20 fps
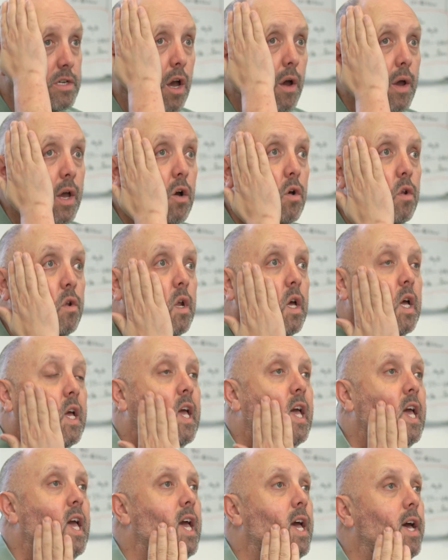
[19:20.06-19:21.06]
going on
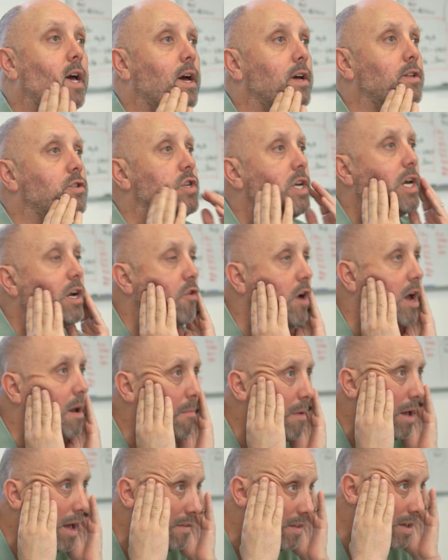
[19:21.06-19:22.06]
here at
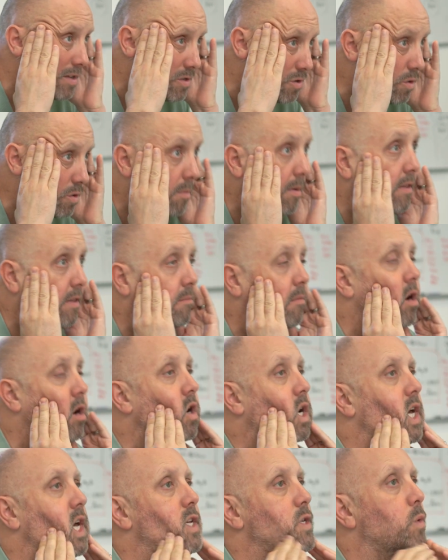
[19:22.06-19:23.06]
GRM, and let's talk about the
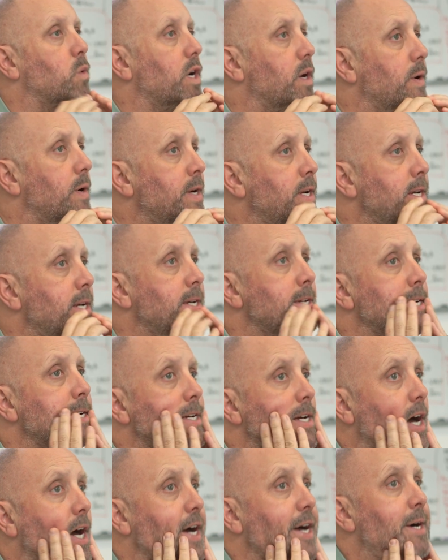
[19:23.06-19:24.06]
market as well.
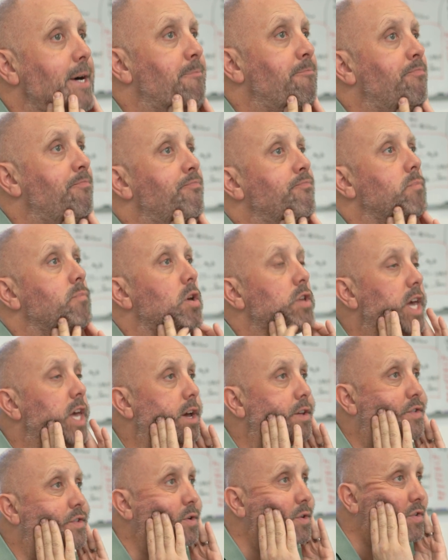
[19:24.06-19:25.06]
So
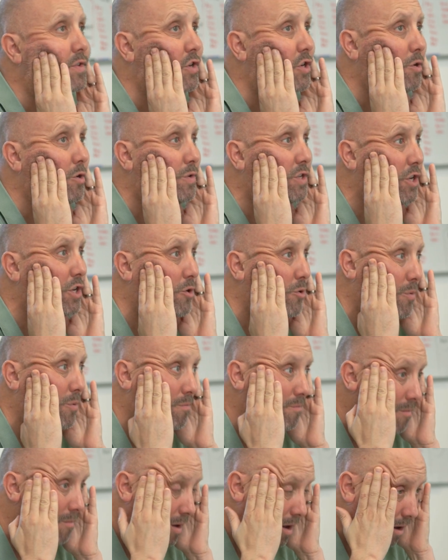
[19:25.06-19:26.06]
it's Q2.
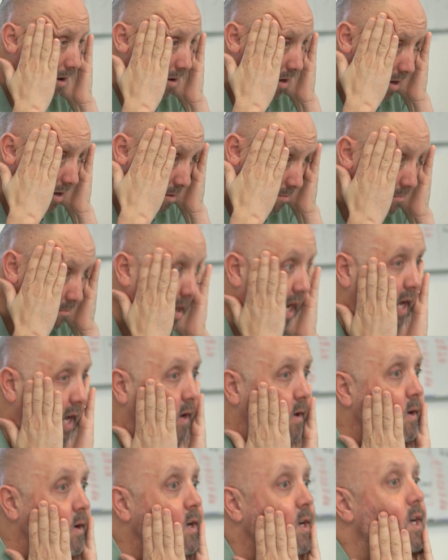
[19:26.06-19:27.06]
Oh,
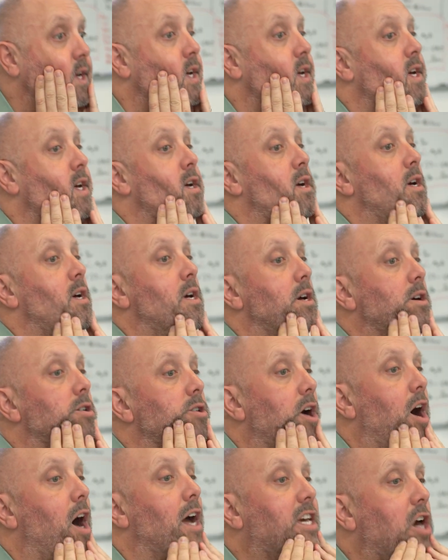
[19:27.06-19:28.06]
man,
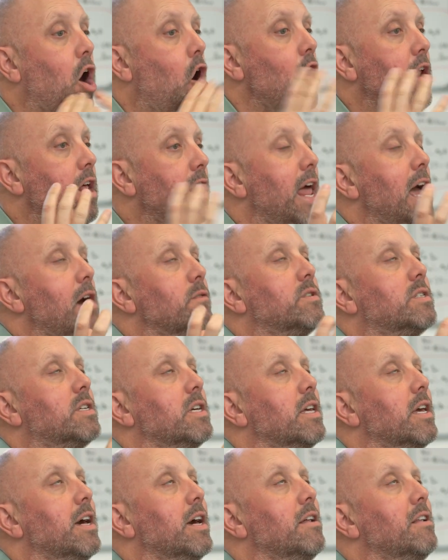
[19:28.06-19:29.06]
I can't announce
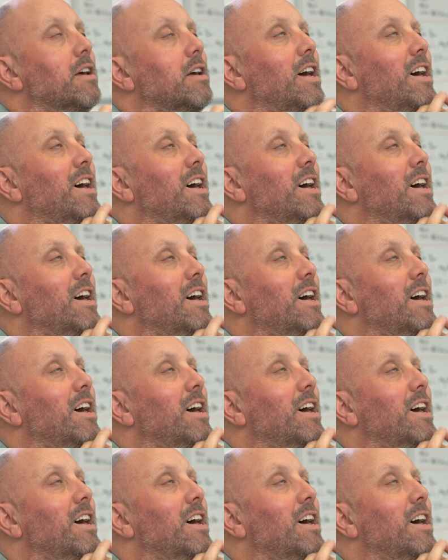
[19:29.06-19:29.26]
it yet